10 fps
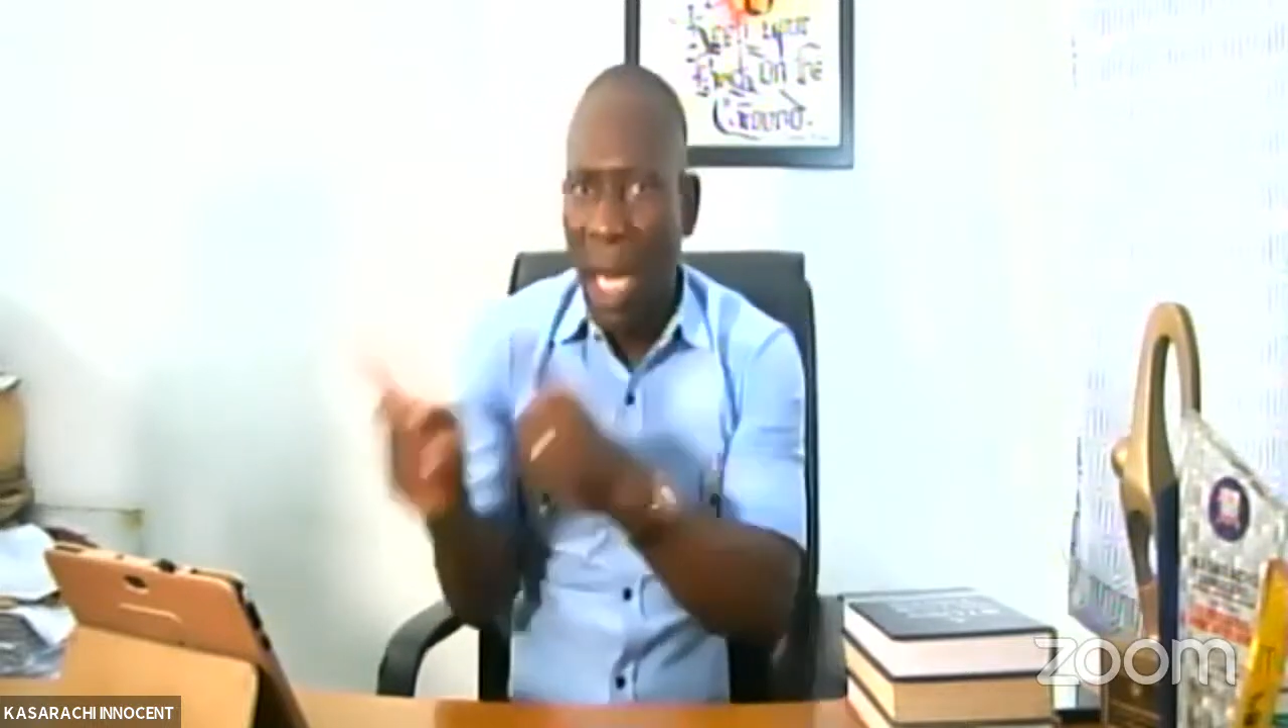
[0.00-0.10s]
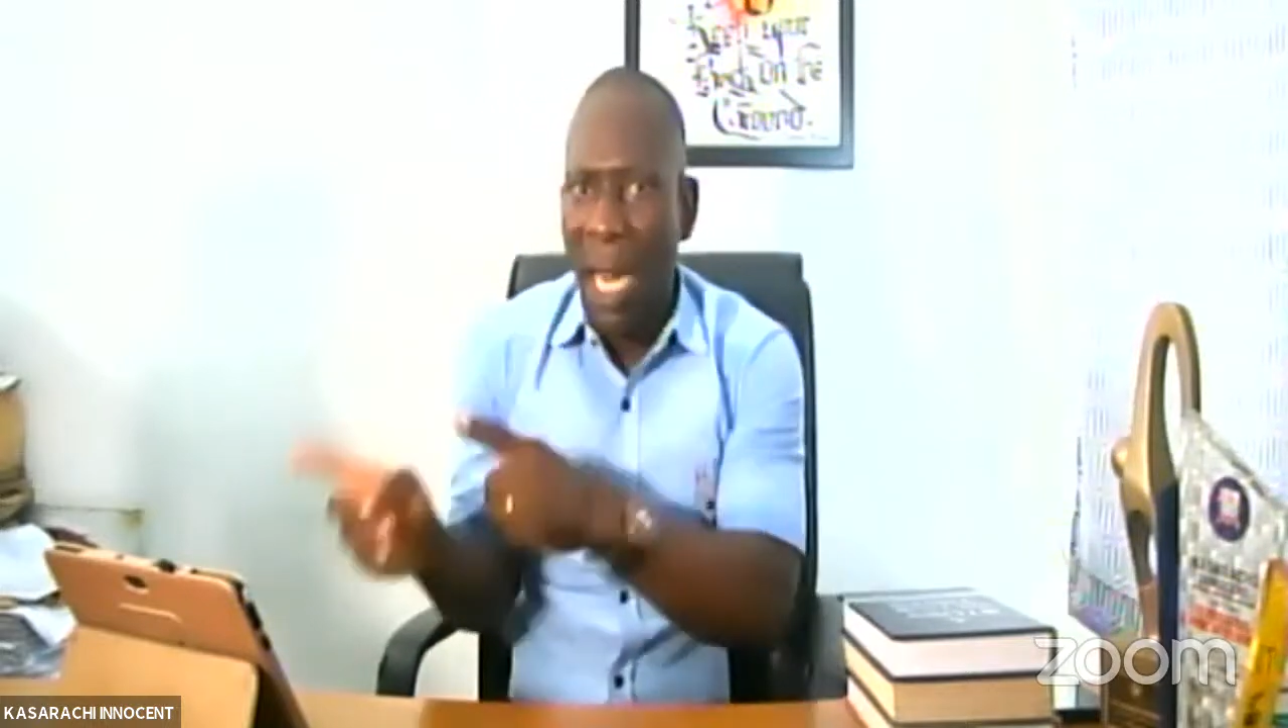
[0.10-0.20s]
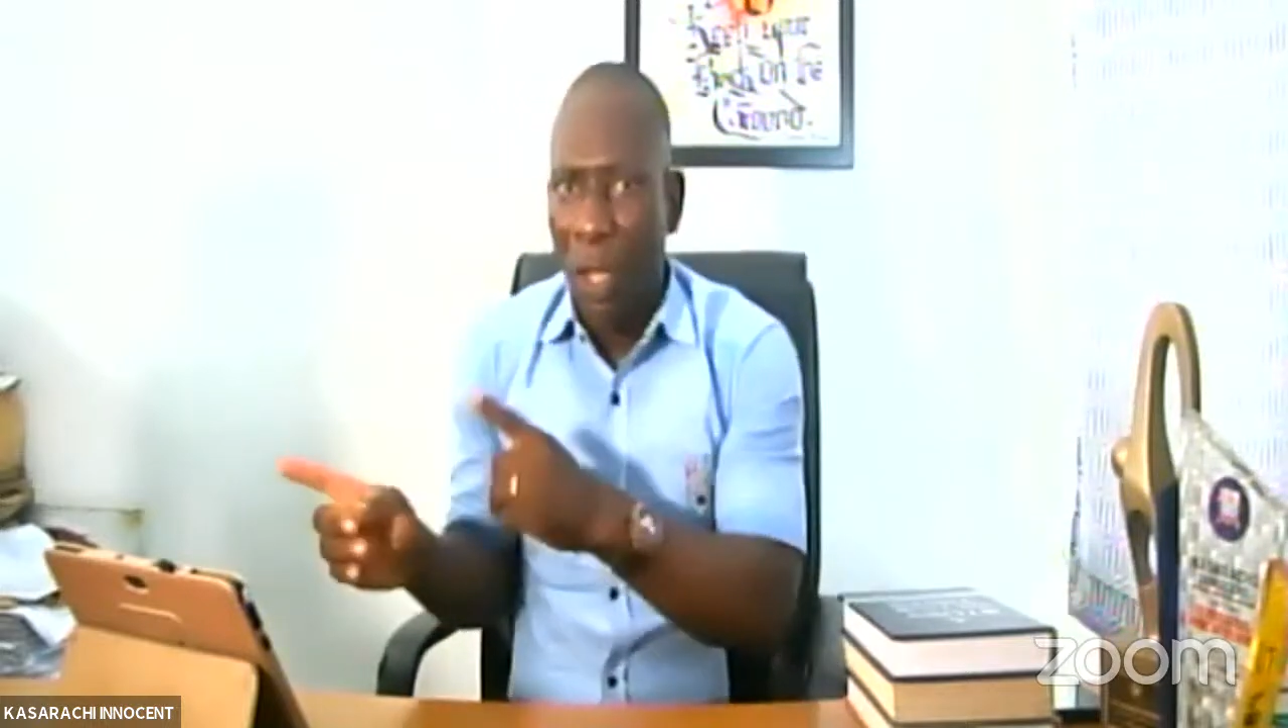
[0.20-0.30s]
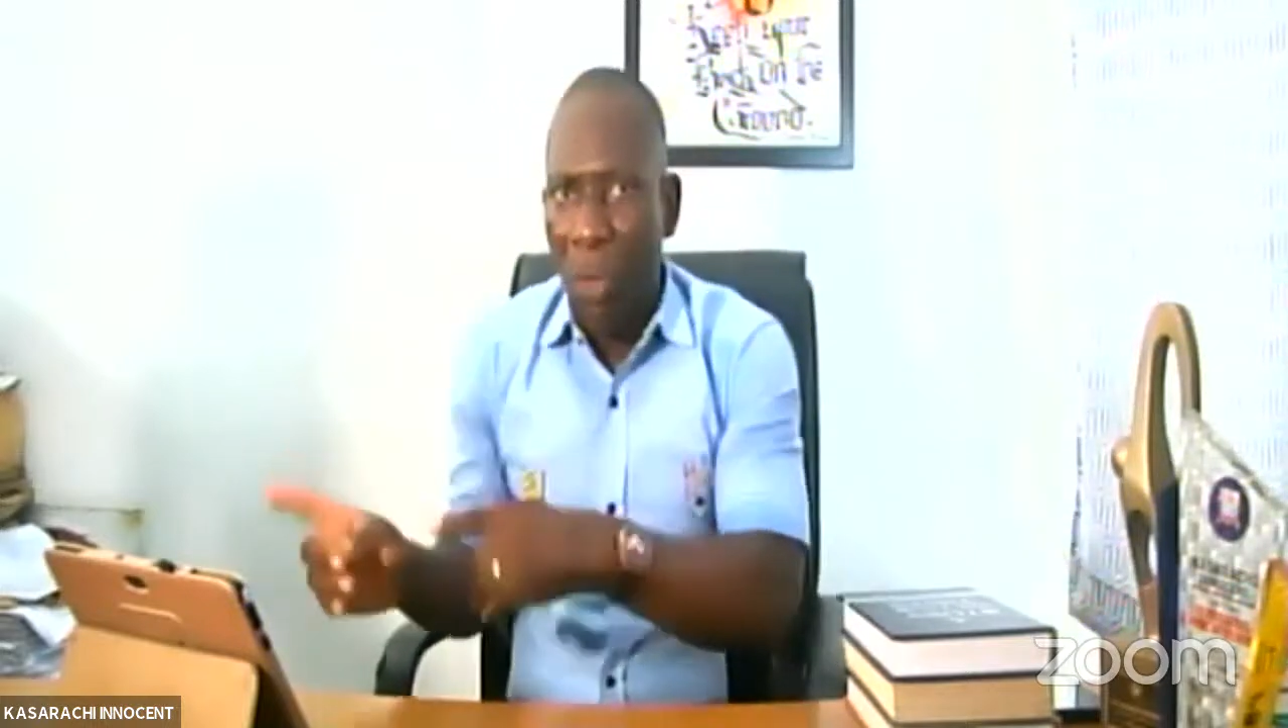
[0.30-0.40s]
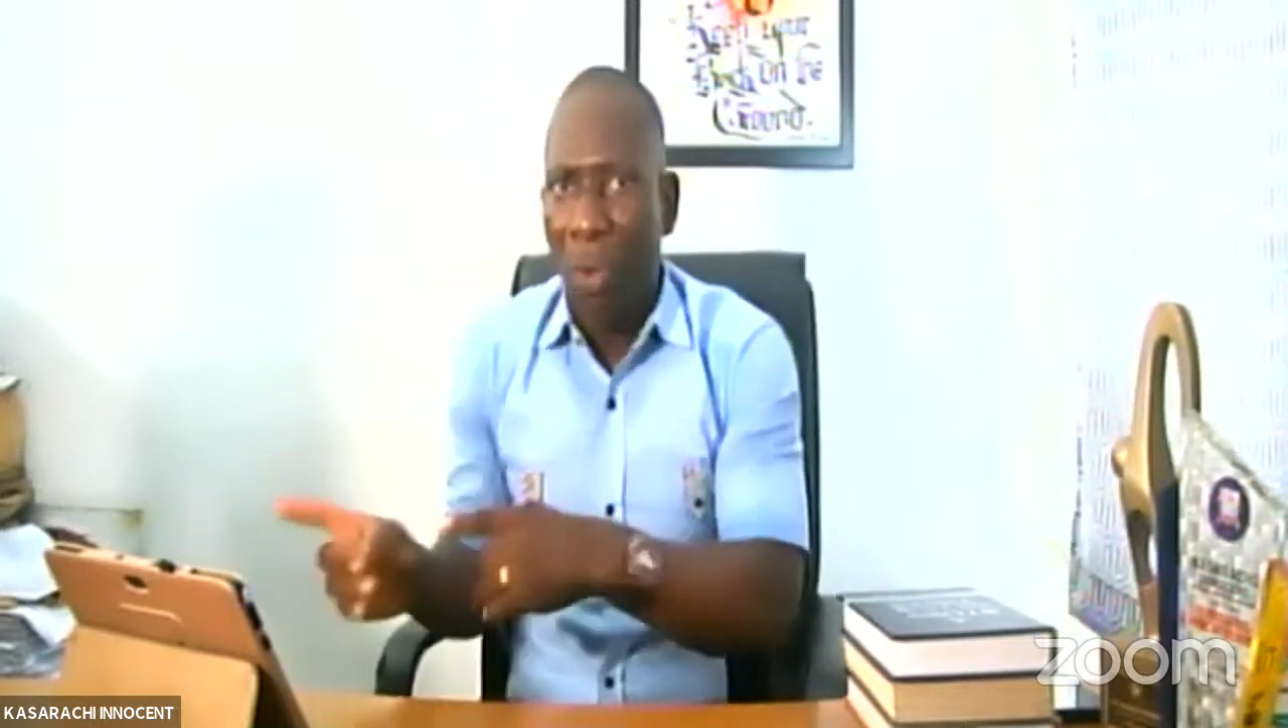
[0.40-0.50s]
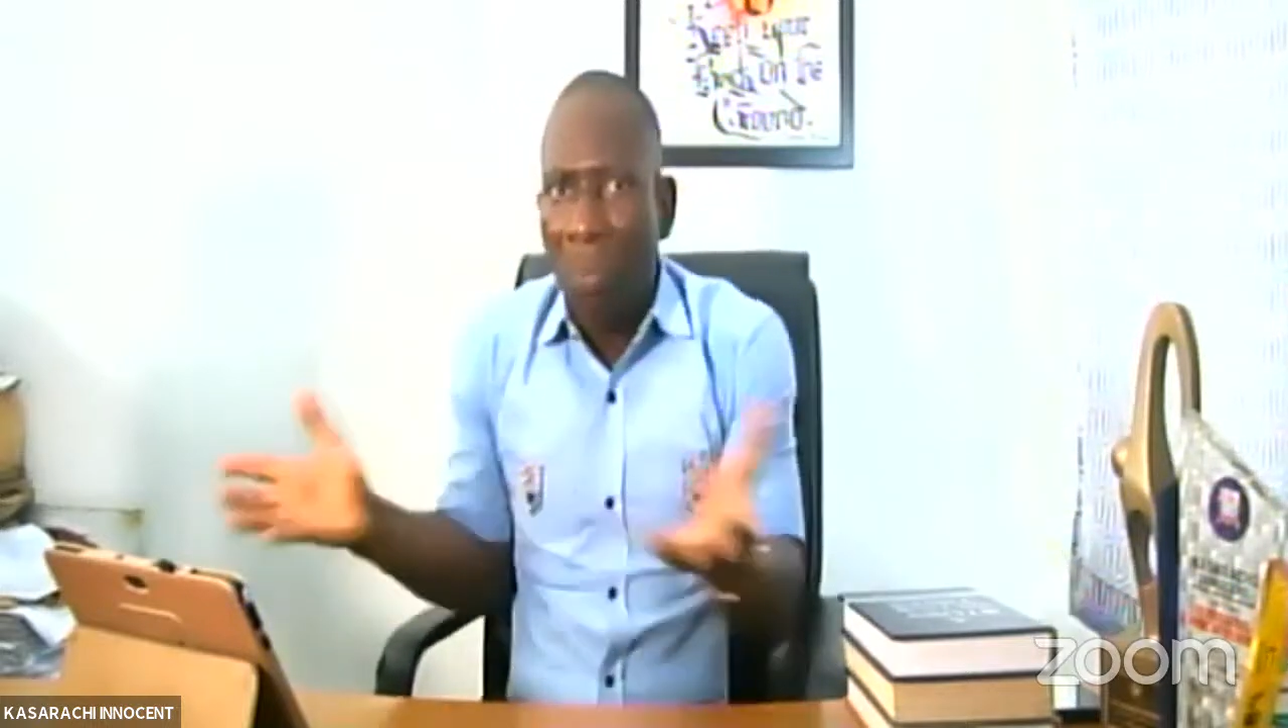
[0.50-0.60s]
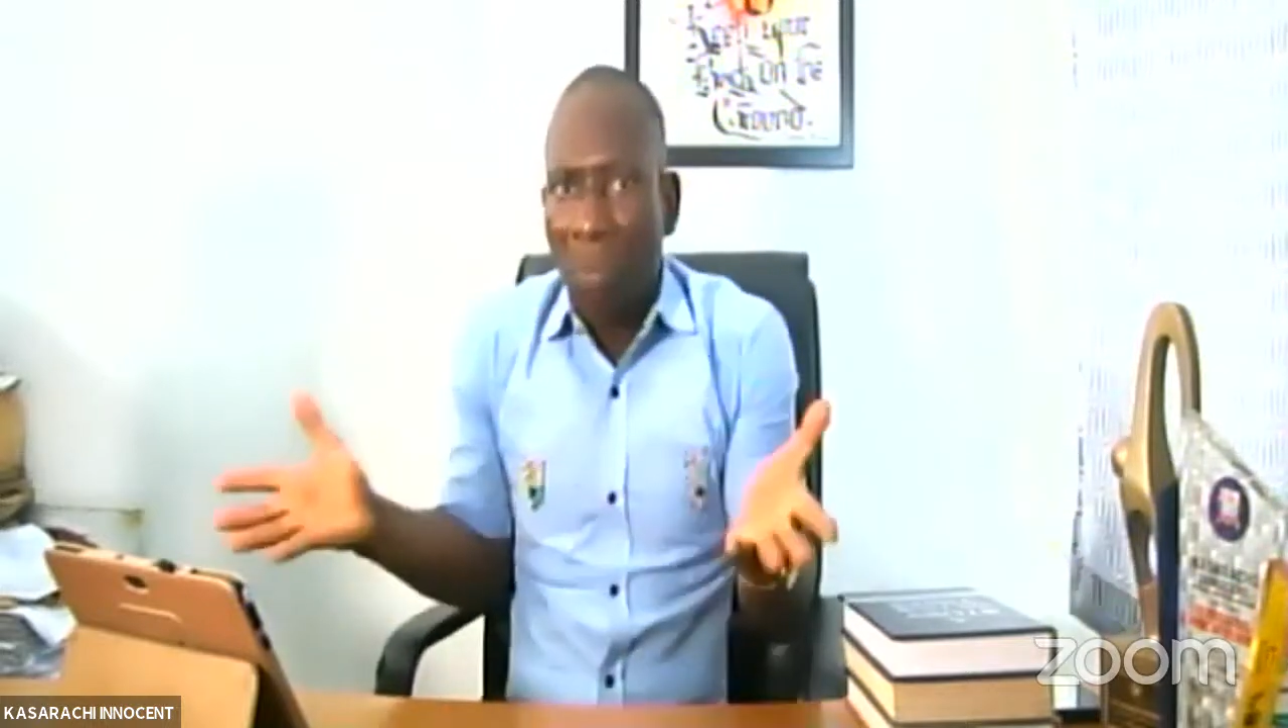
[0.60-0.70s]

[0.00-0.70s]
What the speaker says: than you.